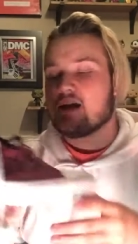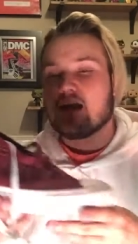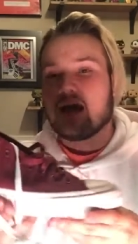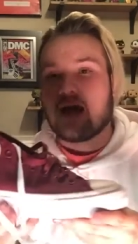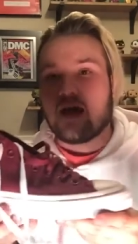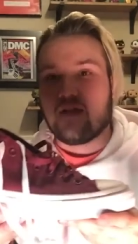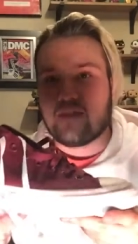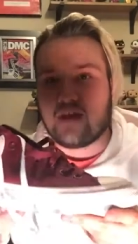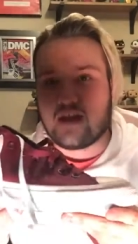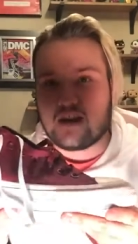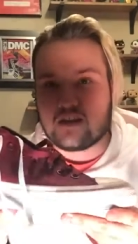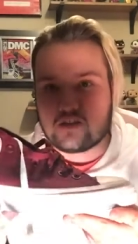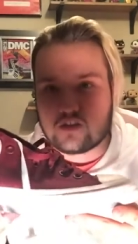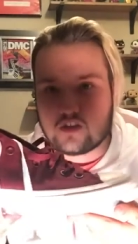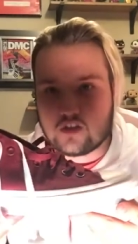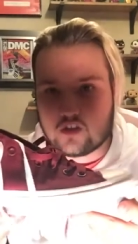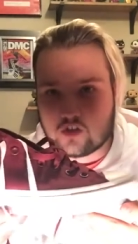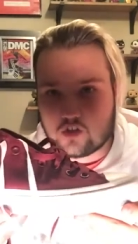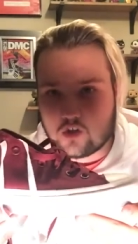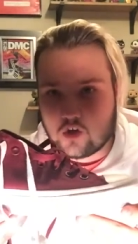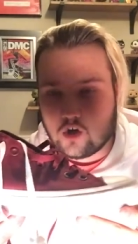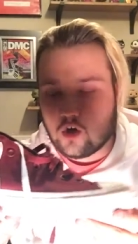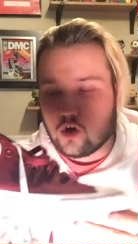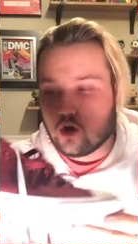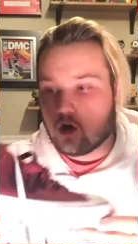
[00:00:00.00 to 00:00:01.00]
And that is in
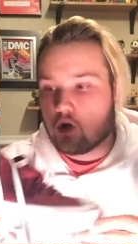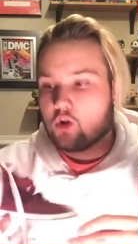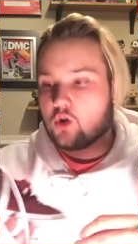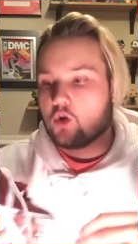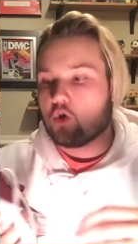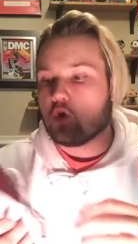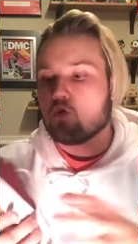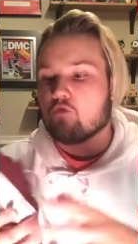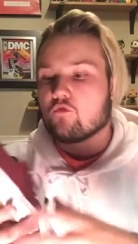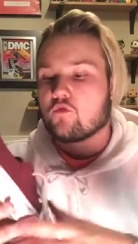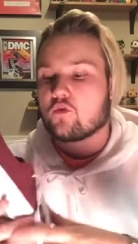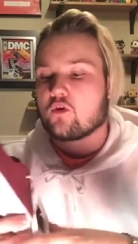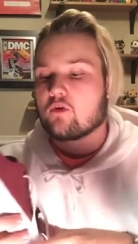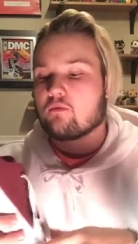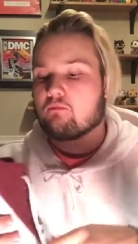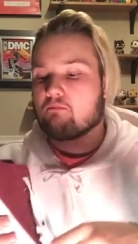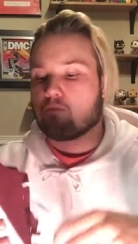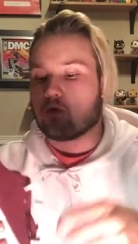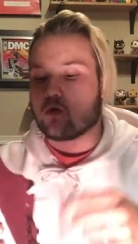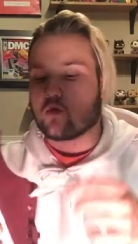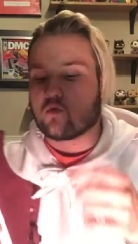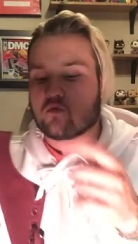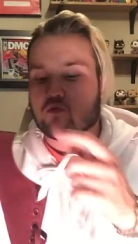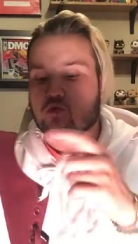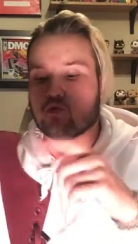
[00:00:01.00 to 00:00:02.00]
this all-over
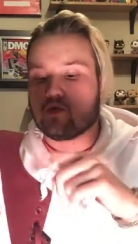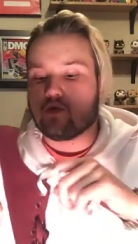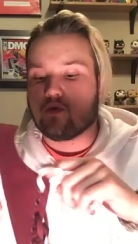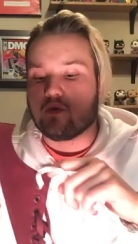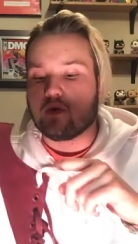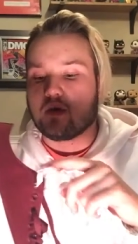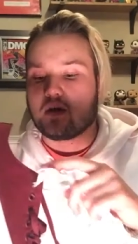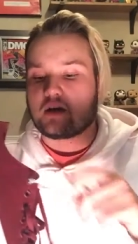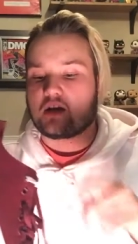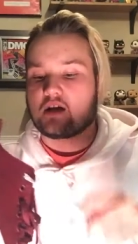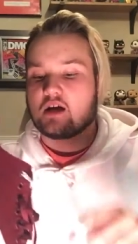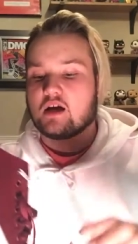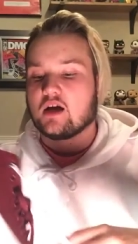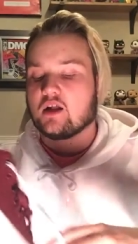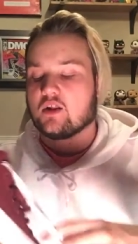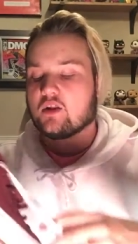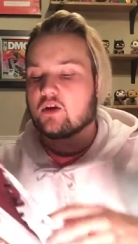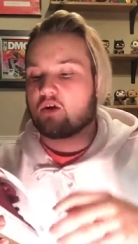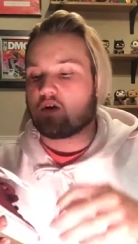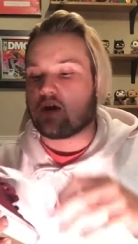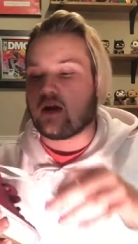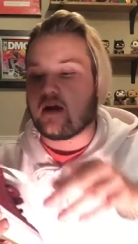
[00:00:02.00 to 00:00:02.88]
maroon color.